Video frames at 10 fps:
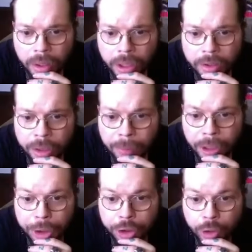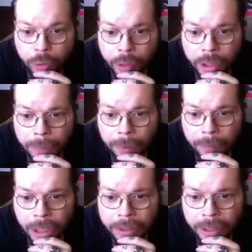intimidation
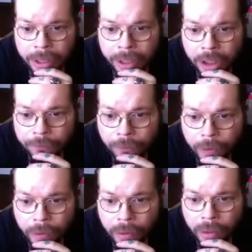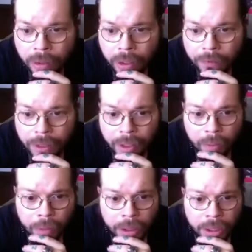crab by the handful. Is
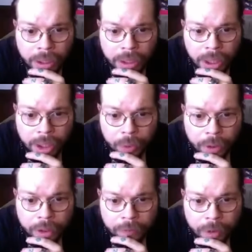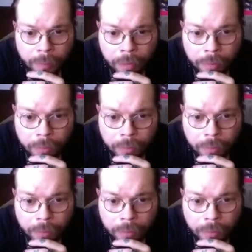that okay? Can you give him some